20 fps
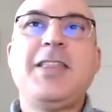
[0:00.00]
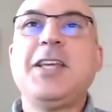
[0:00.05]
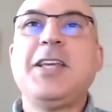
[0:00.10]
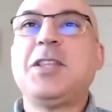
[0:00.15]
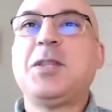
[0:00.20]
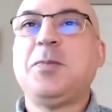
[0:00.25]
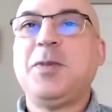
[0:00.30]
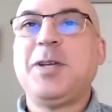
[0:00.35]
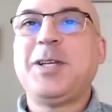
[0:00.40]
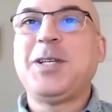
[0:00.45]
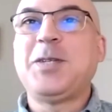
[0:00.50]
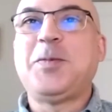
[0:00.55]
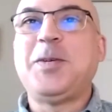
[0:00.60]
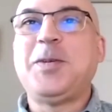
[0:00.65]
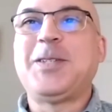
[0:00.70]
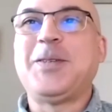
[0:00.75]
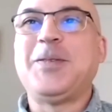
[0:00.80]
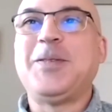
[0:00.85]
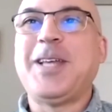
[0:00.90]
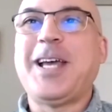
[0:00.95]
the biggest
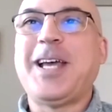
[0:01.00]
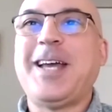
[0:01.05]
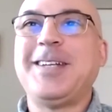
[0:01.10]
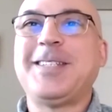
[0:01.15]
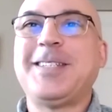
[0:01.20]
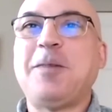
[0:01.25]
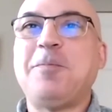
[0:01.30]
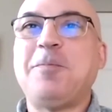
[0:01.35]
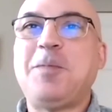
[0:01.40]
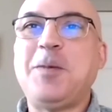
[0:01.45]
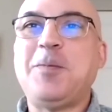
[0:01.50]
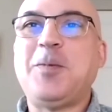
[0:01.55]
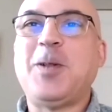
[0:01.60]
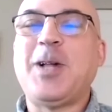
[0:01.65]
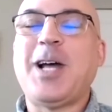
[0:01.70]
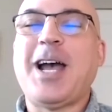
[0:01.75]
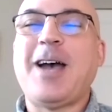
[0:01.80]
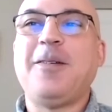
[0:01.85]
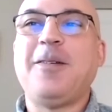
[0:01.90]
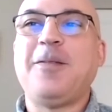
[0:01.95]
piece of that is that people
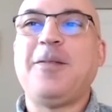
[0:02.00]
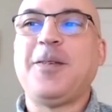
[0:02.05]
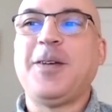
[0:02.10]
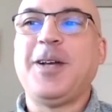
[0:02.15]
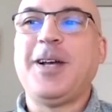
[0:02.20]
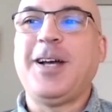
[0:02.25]
have